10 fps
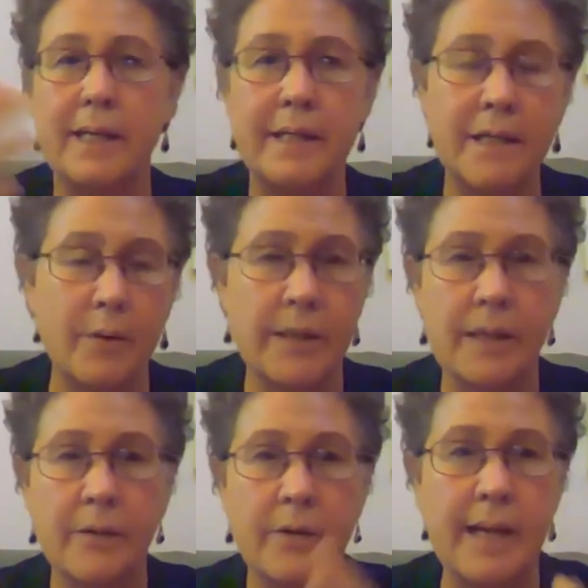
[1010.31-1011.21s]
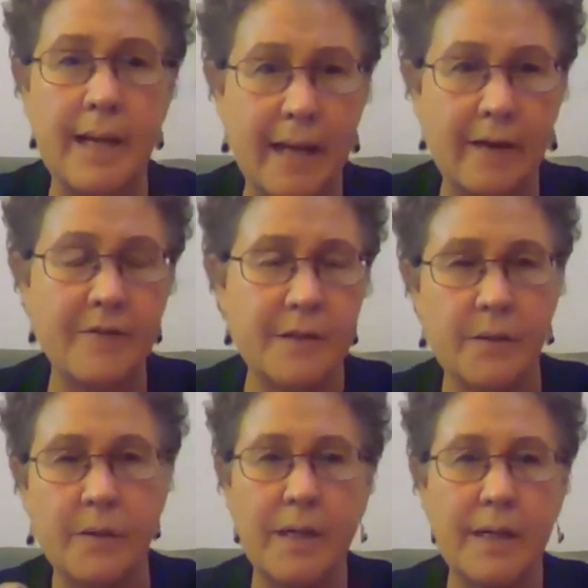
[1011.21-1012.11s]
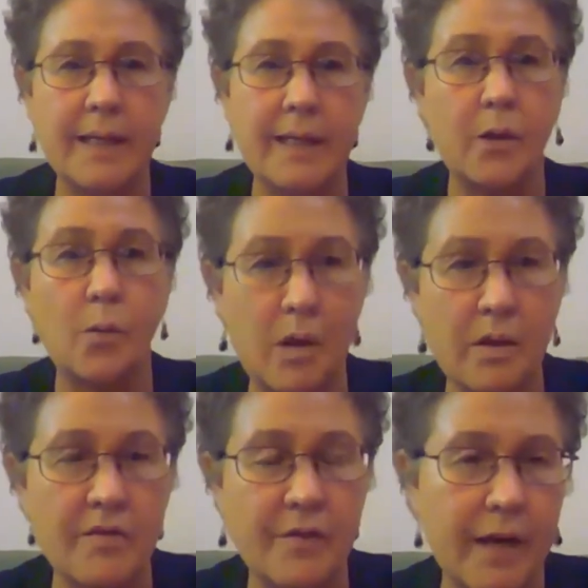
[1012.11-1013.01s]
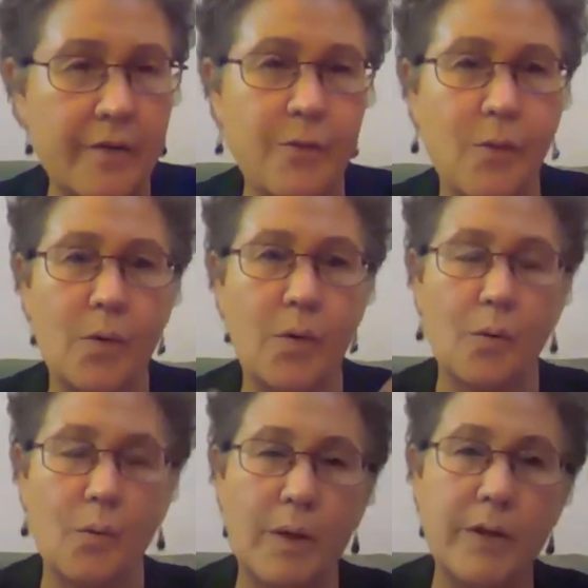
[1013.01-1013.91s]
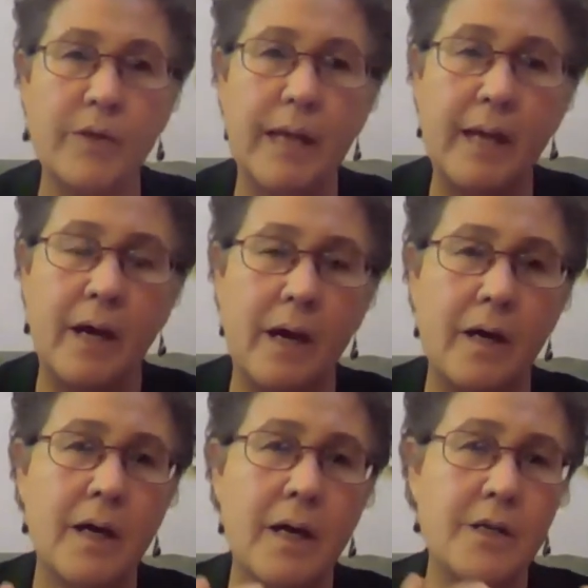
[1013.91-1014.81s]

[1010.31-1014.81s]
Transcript: you know, a year and a half to get qualified for, or whether they are